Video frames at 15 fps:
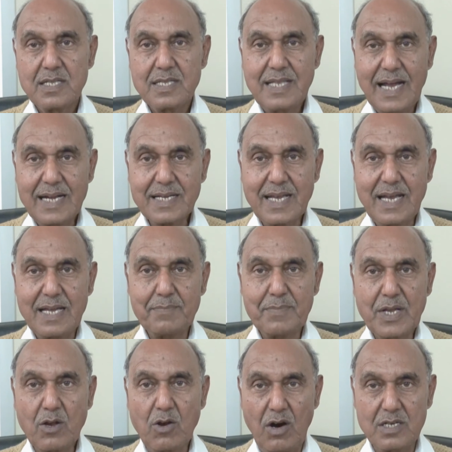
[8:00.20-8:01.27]
that can be
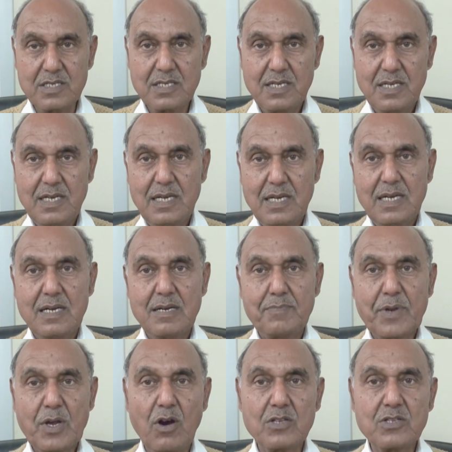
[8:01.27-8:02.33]
caused
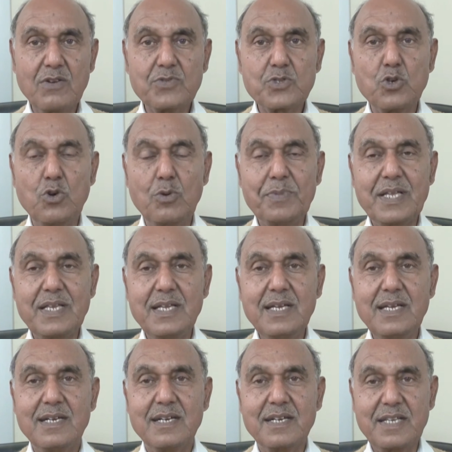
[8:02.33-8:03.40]
because of so
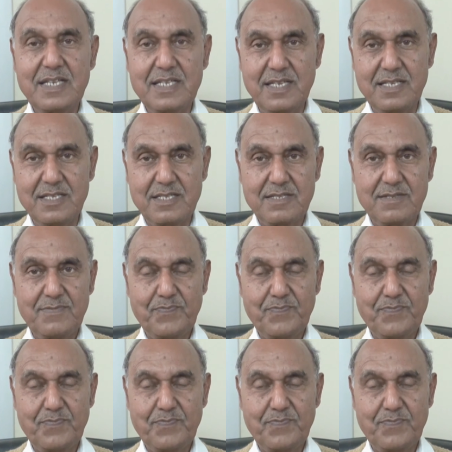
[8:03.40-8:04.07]
many reasons.